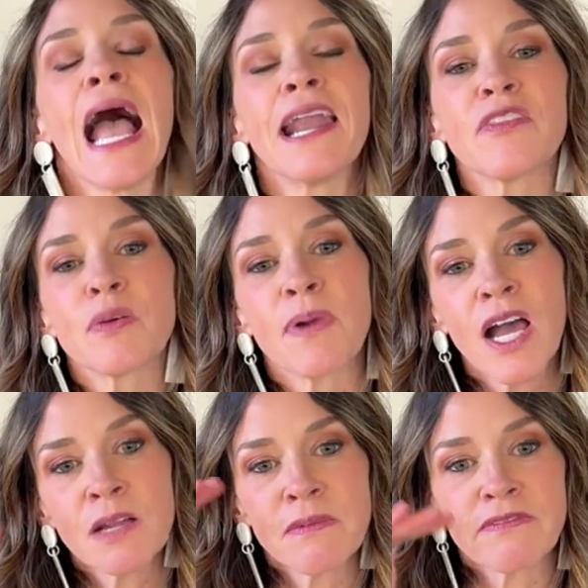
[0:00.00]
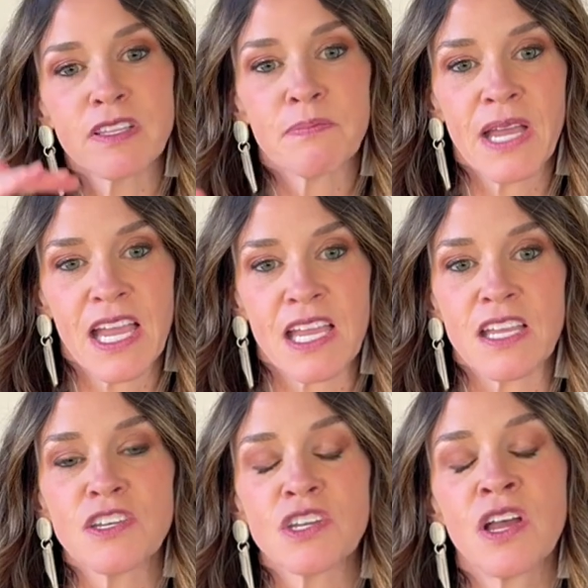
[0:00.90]
And at the bottom of the
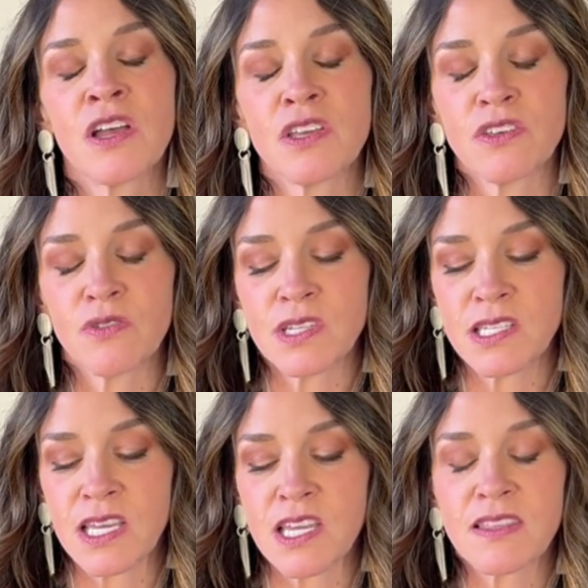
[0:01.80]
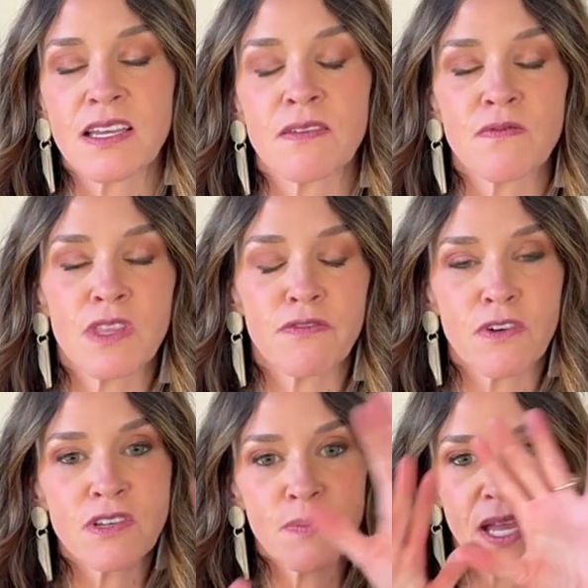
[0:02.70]
page, you'll see that the
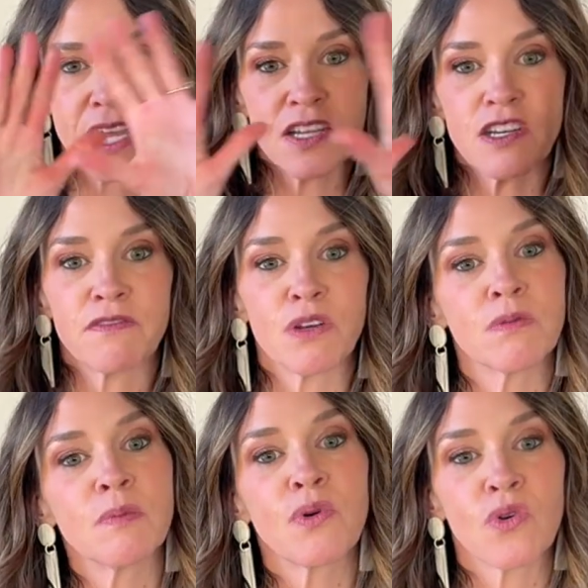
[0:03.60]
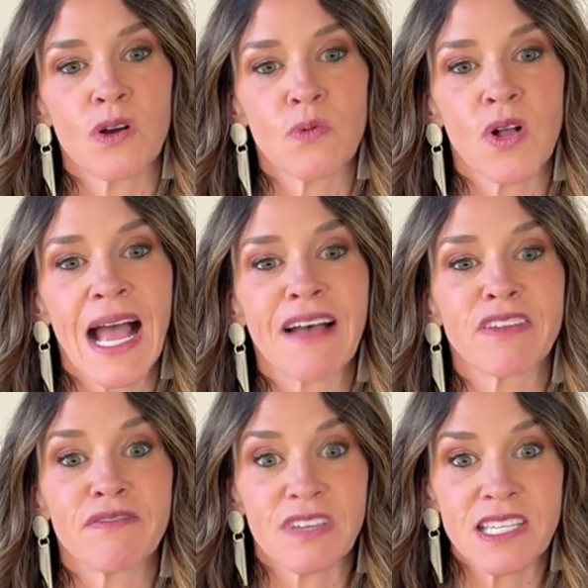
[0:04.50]
first page of your report will have
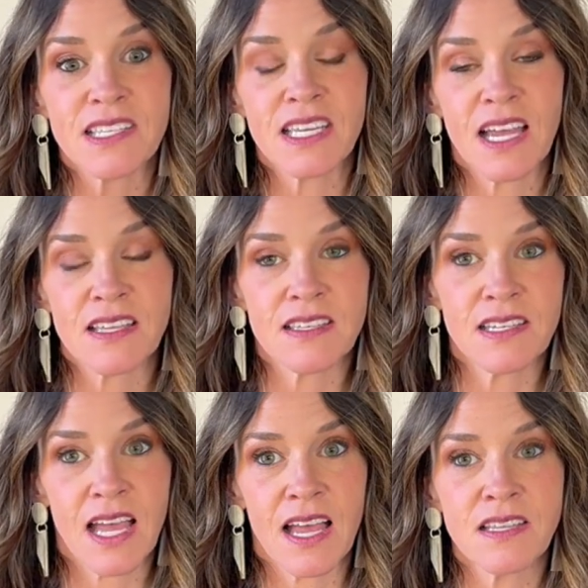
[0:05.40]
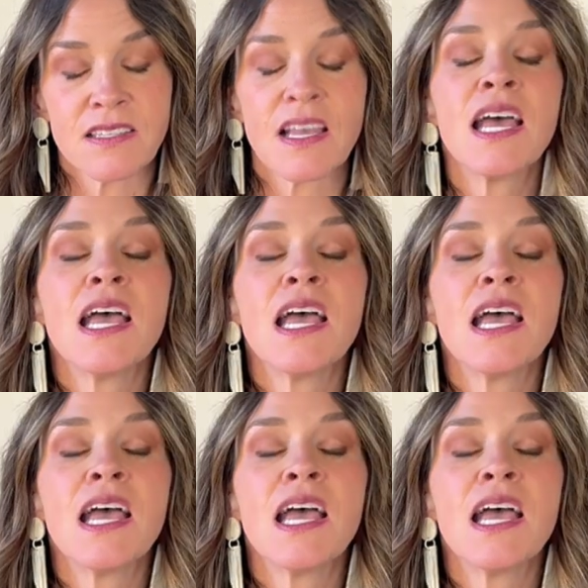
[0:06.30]
a VCS test,